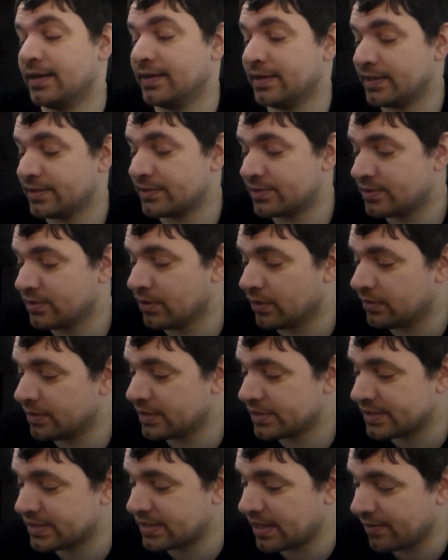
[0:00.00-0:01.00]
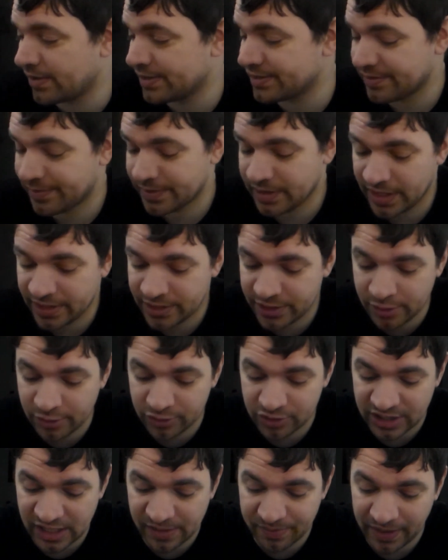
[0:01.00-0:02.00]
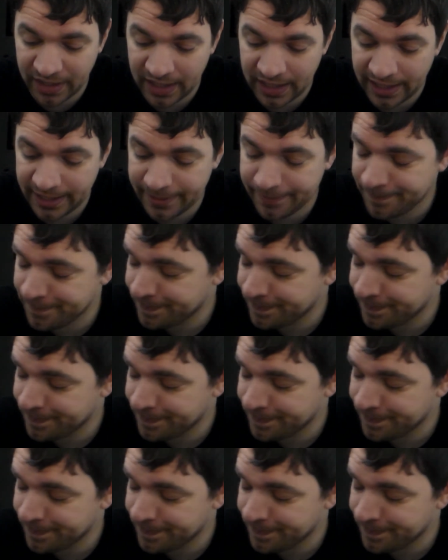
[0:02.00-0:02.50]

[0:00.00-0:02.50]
It's not necessarily something I'd usually buy.